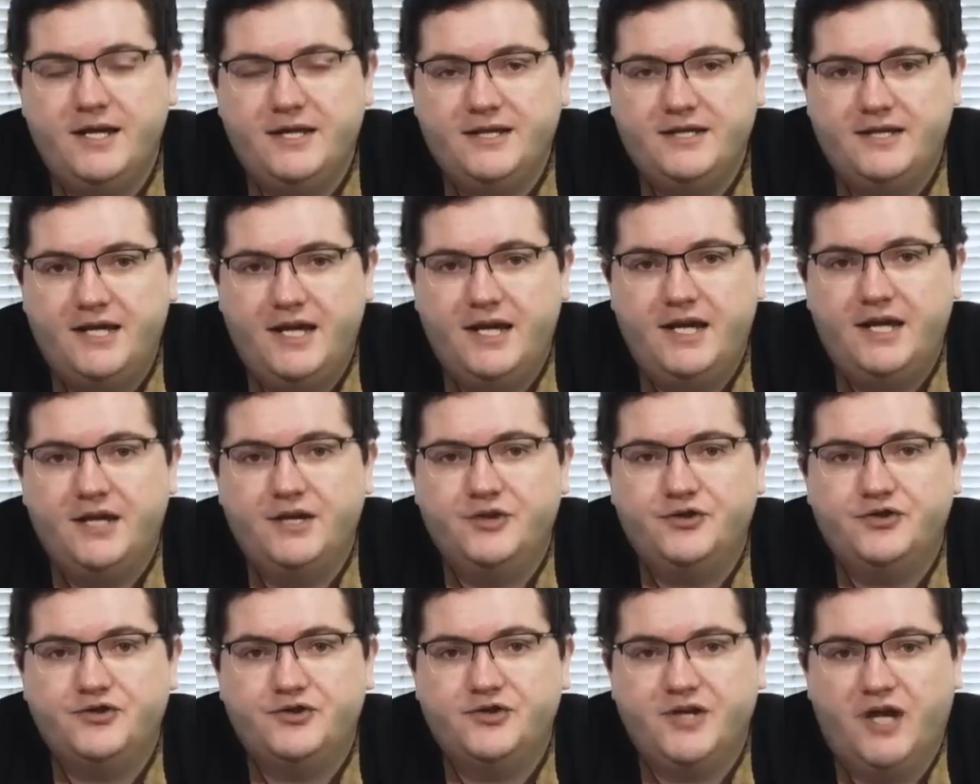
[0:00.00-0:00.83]

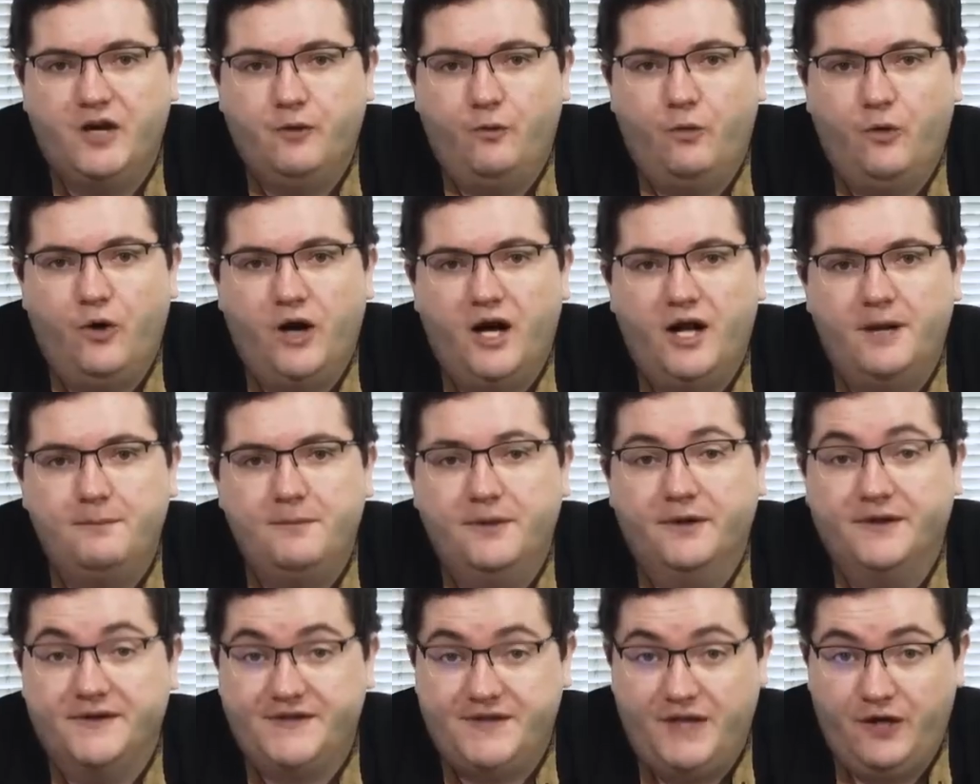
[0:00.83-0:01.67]
engage Taiwan
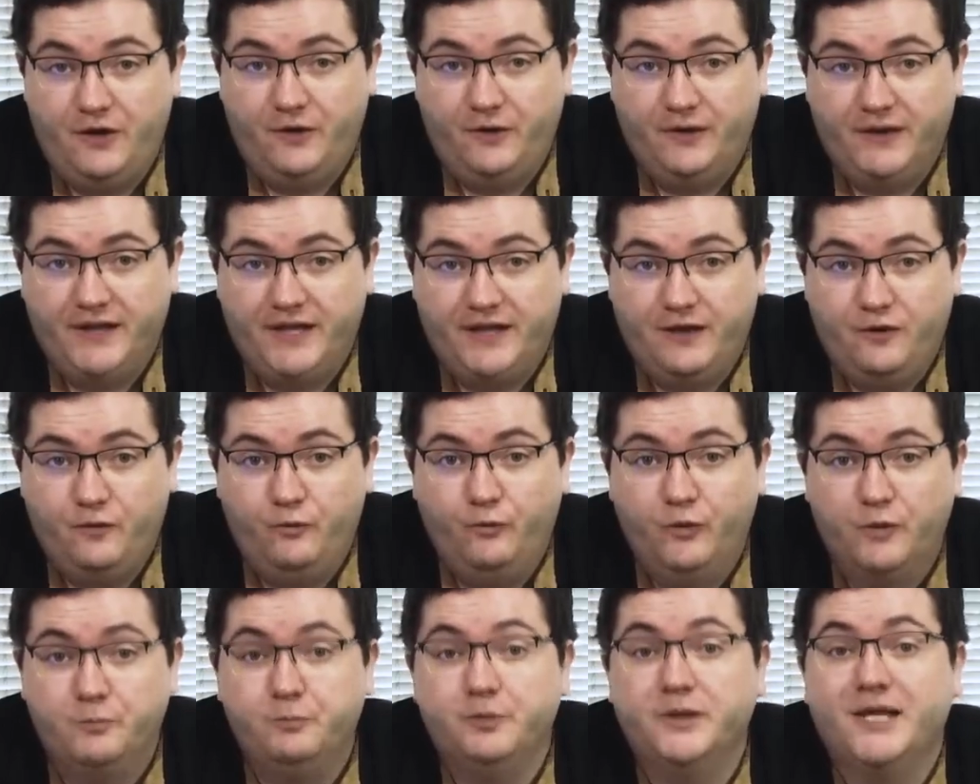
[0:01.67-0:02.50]
militarily
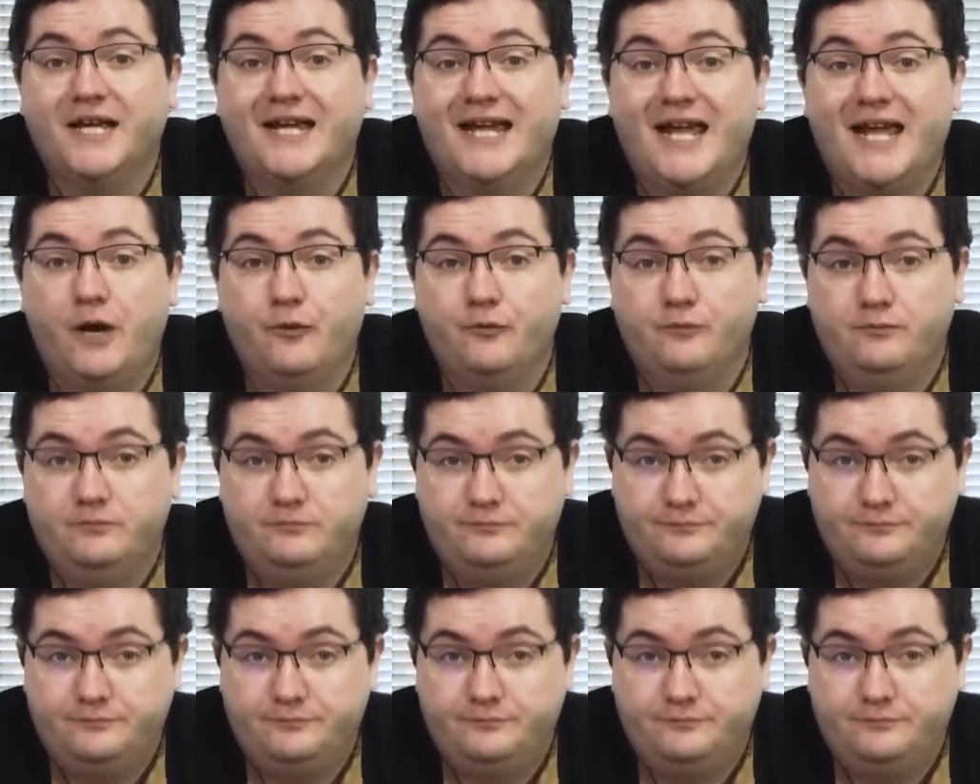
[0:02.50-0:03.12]
would play out.